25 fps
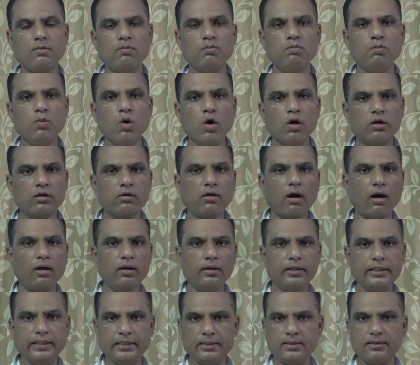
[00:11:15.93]
more
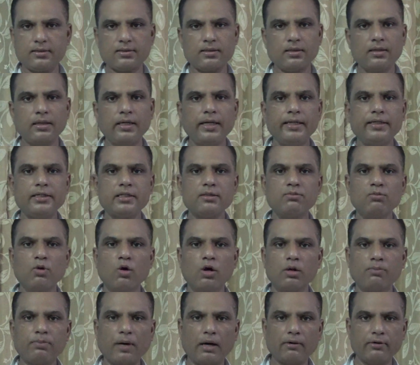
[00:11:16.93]
colonies, it is
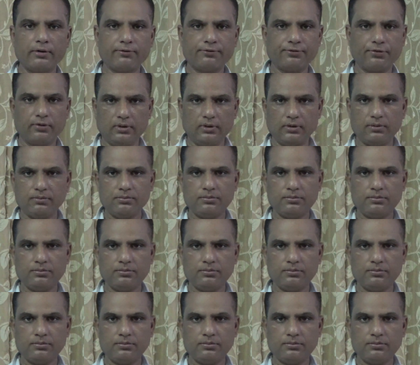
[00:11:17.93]
more powerful.